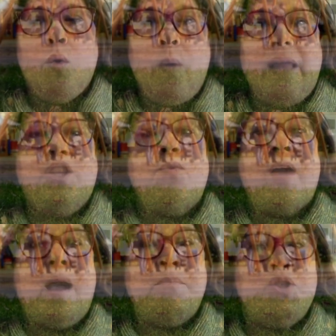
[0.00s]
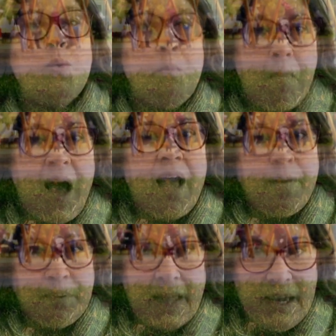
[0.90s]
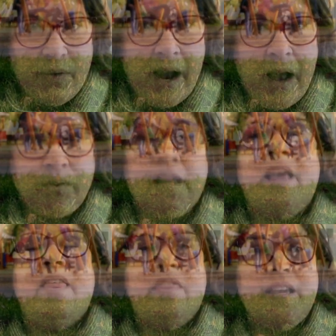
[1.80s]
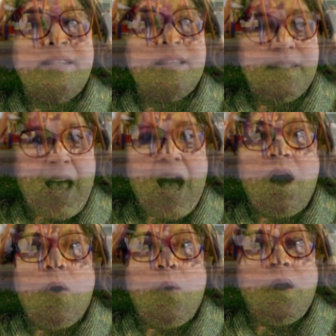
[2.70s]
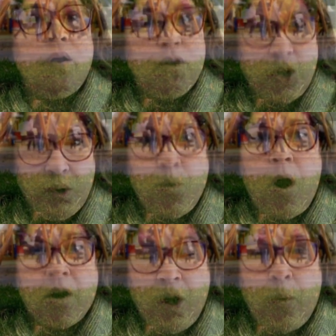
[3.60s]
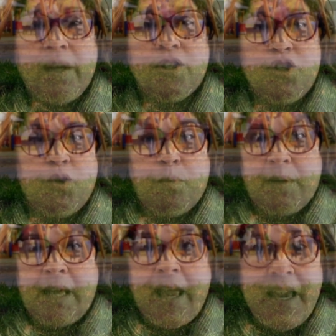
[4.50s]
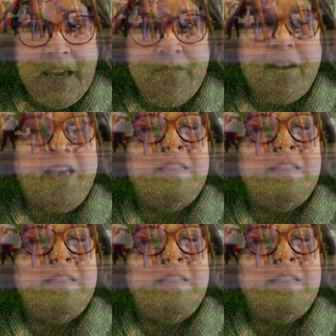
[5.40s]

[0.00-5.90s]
When you come to my playground, this is how you are going to behave.